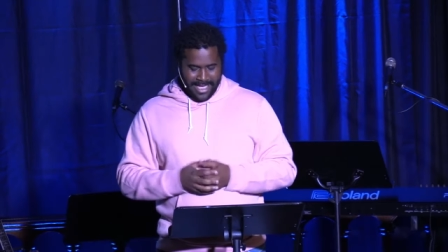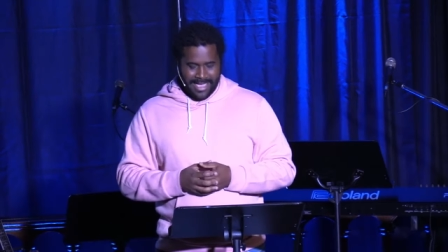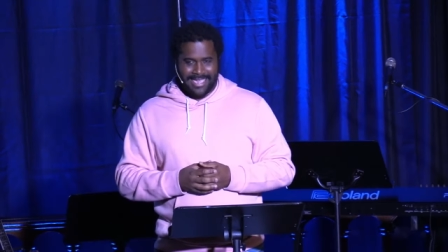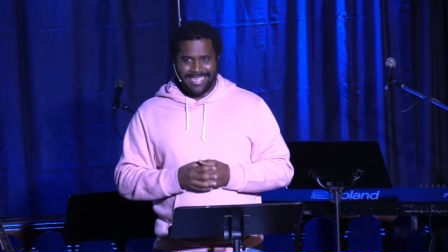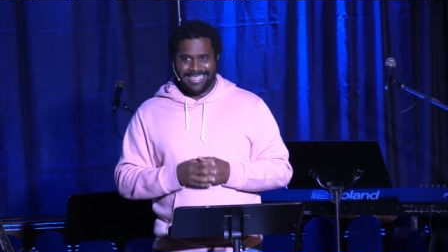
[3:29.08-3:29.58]

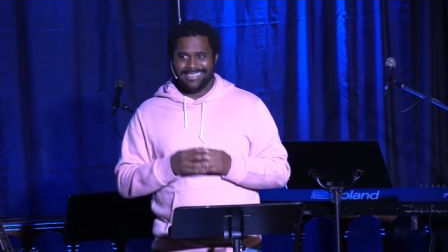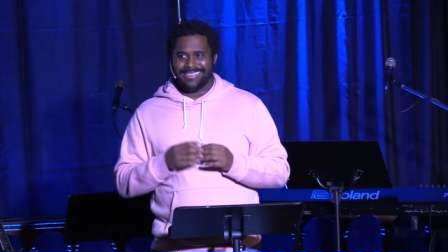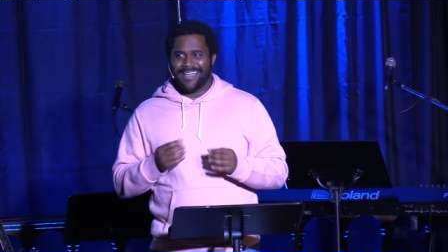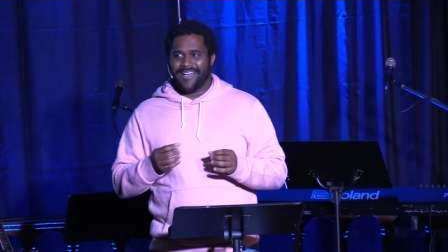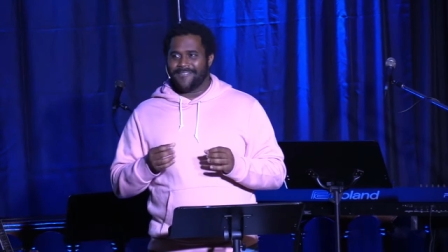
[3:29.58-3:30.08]
He
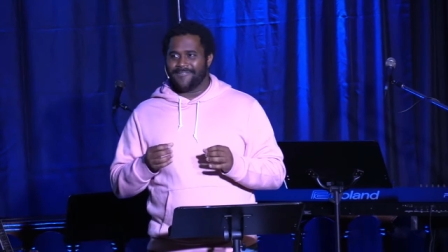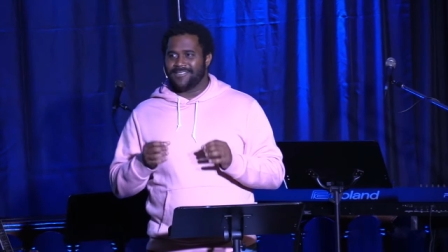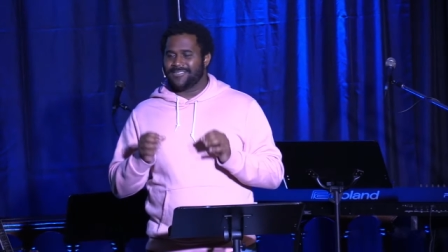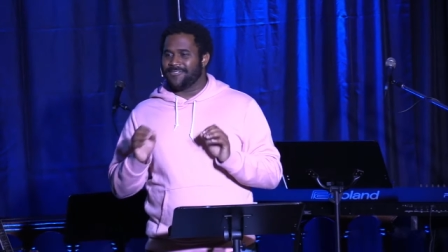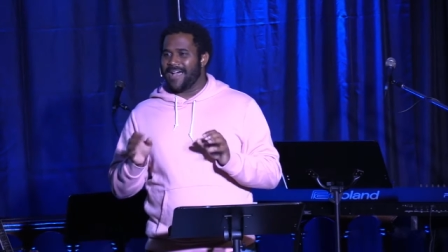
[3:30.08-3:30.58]

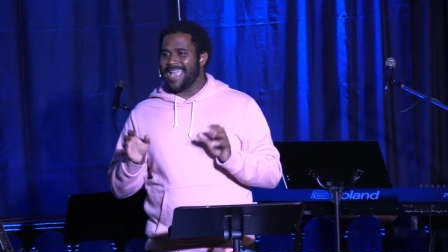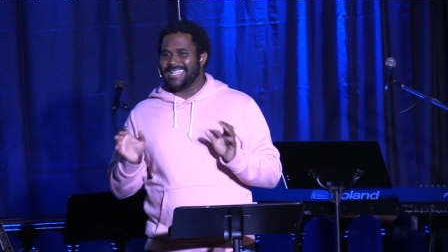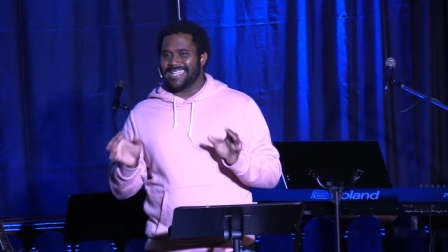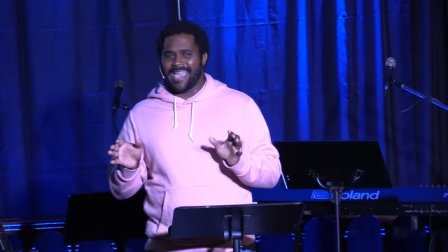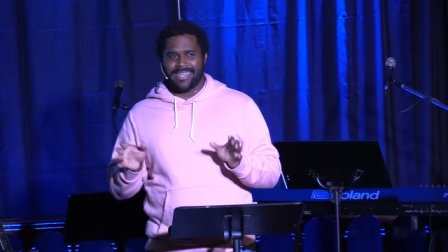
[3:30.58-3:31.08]
loves
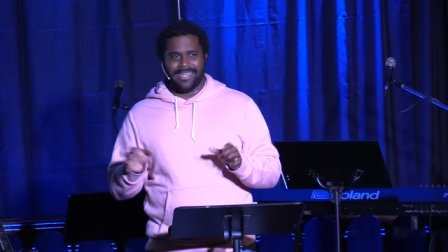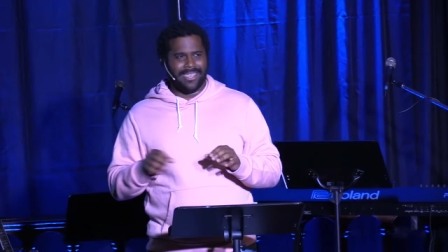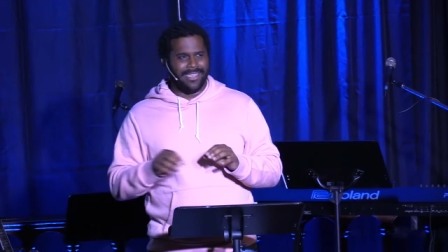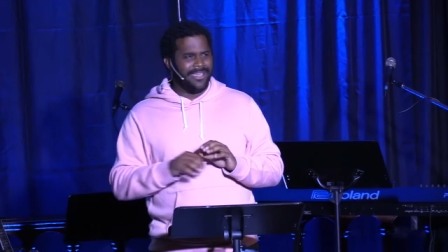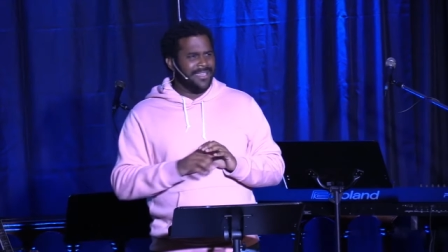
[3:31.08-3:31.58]
fine dining.
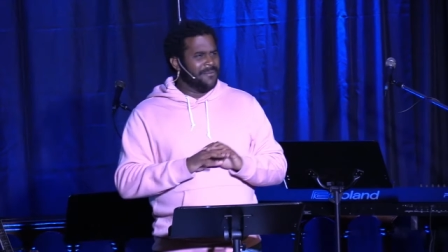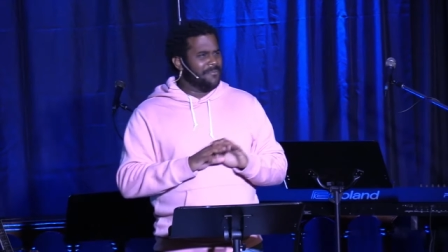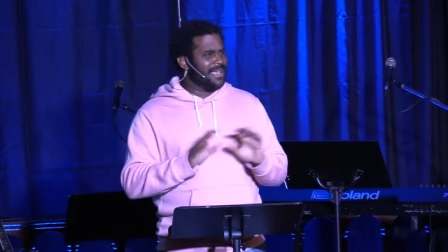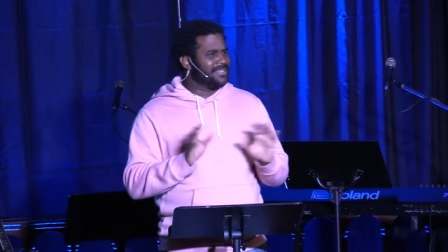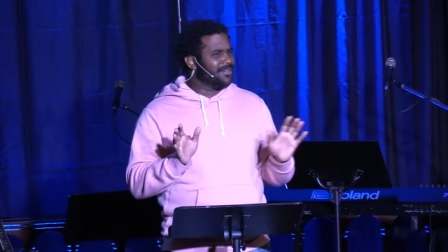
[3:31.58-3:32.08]
He
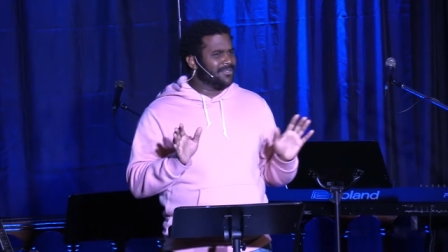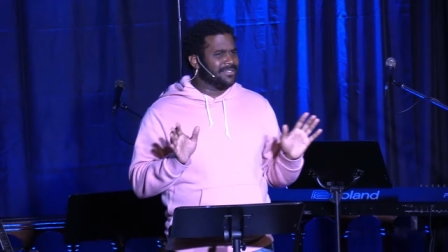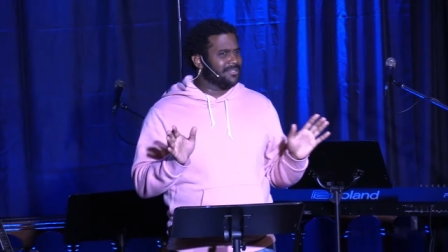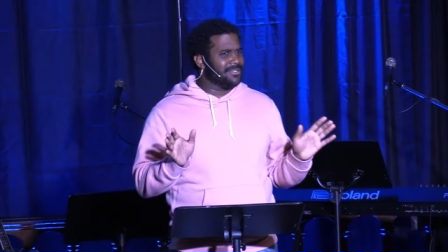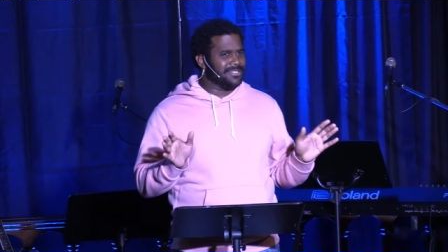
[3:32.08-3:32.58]
makes all these
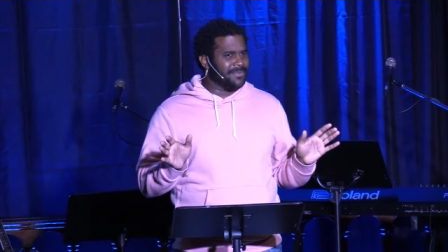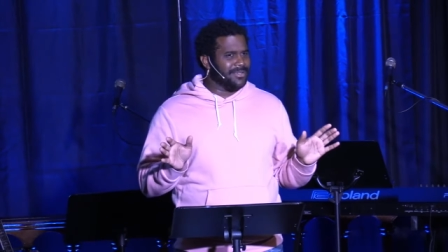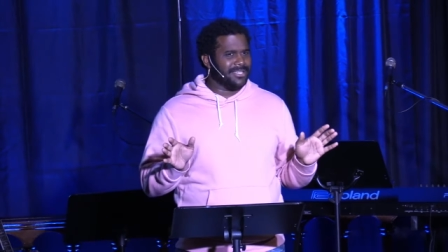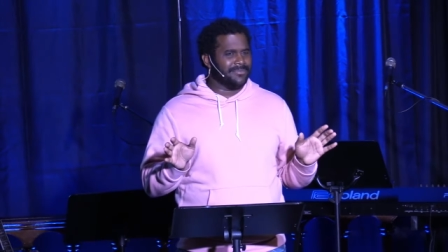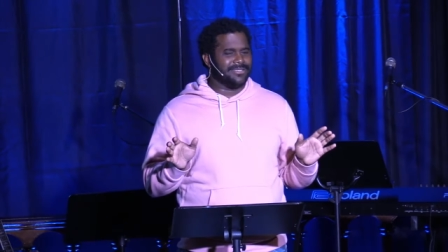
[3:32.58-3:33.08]
delicious
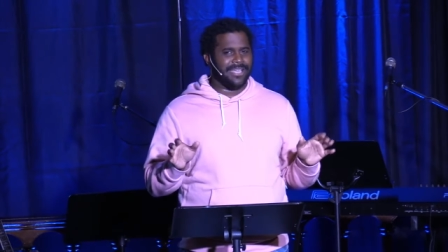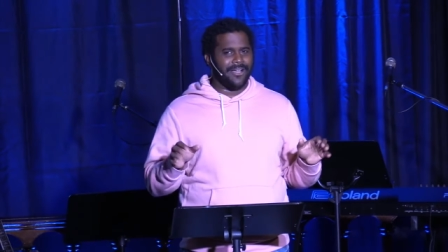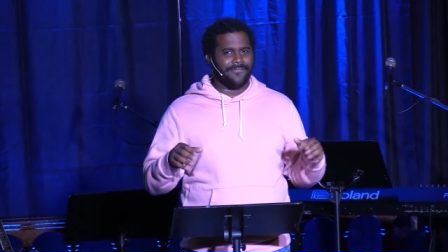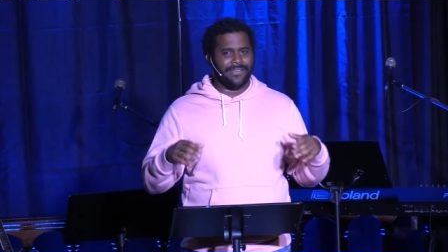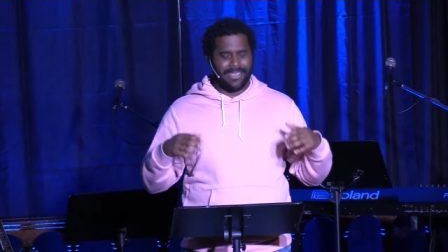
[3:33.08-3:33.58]
meals
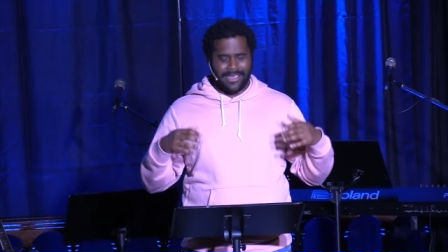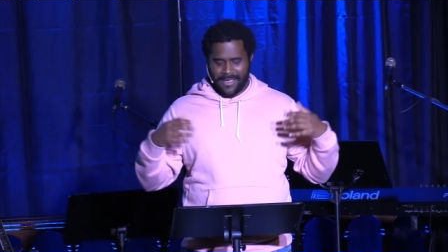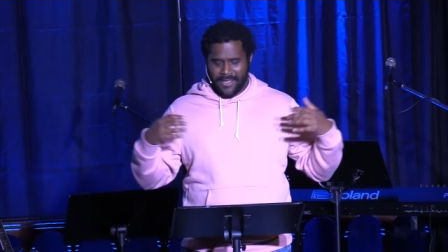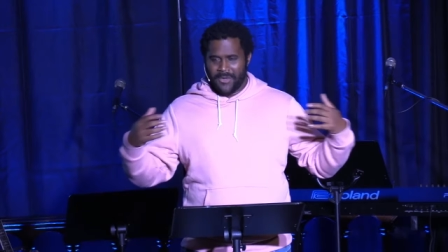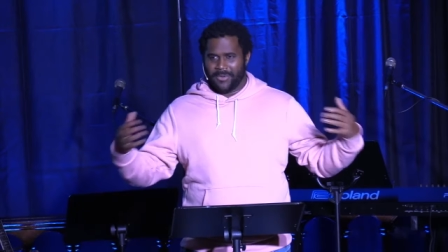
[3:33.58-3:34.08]
himself, and he
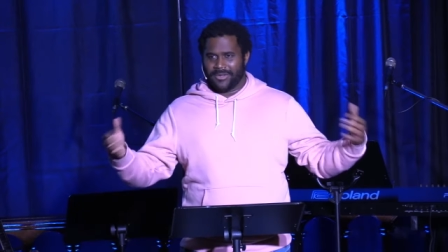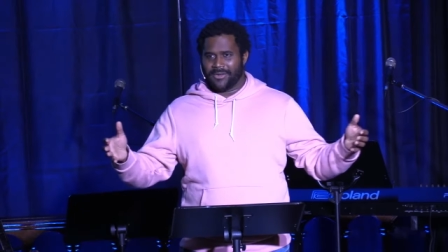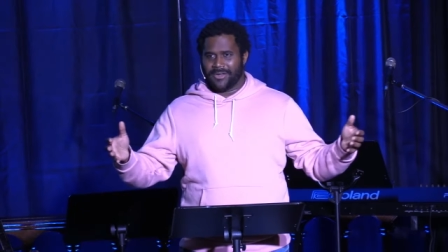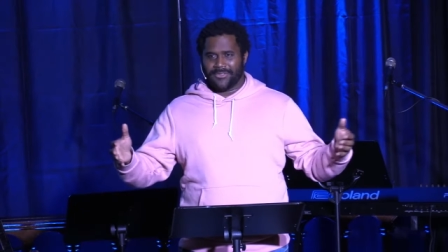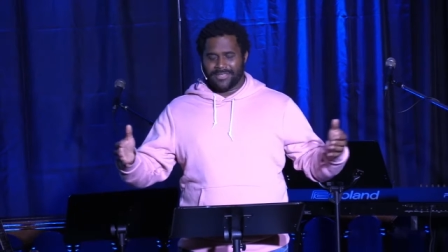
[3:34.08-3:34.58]
would
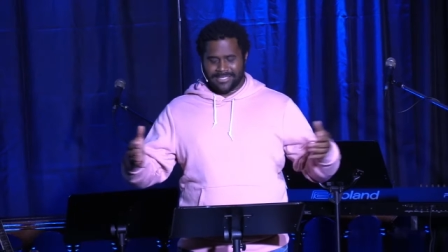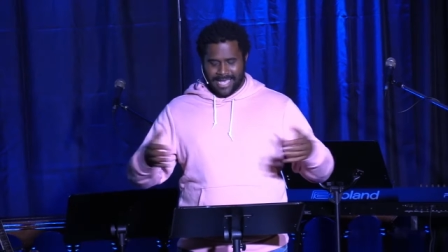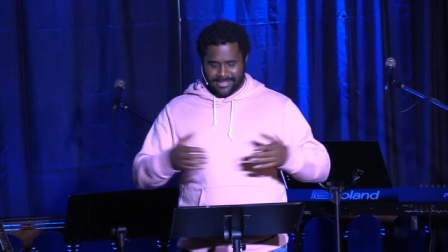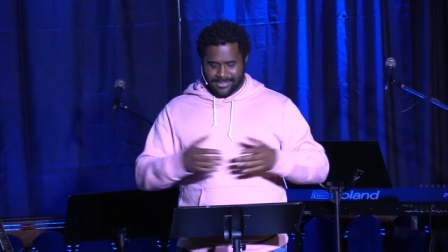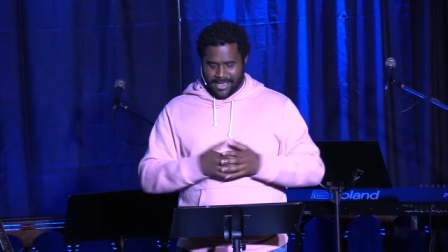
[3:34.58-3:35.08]
go to all these
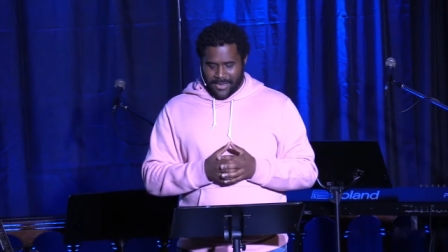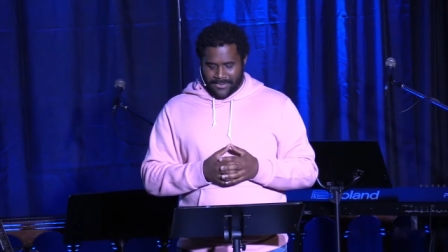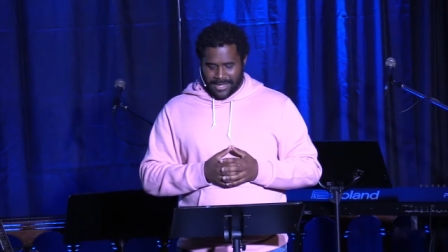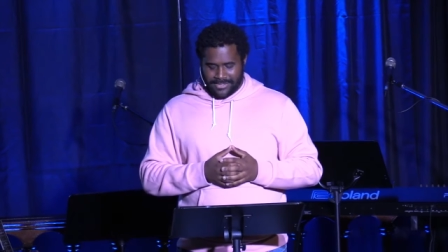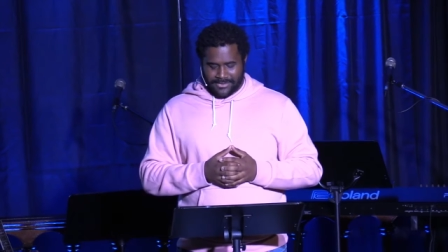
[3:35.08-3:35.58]
nice
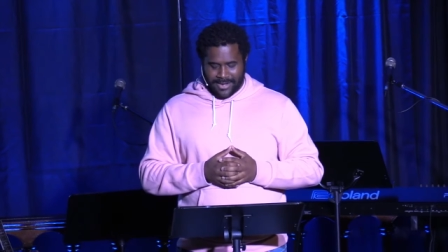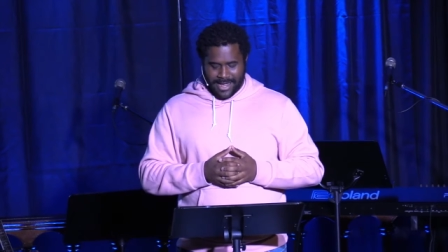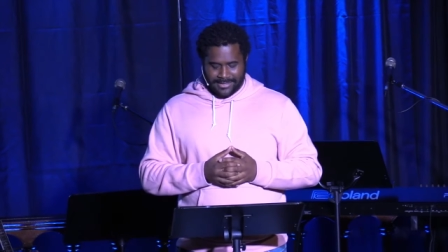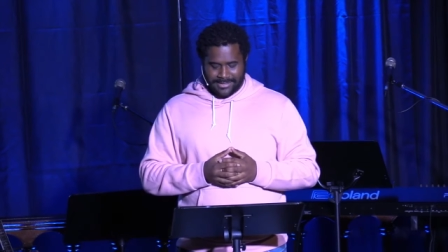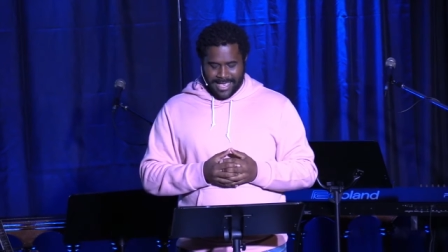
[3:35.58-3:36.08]

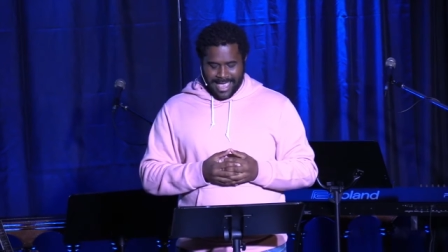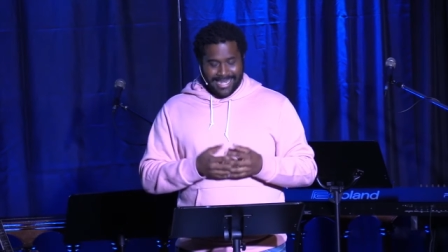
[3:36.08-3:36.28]
restaurants.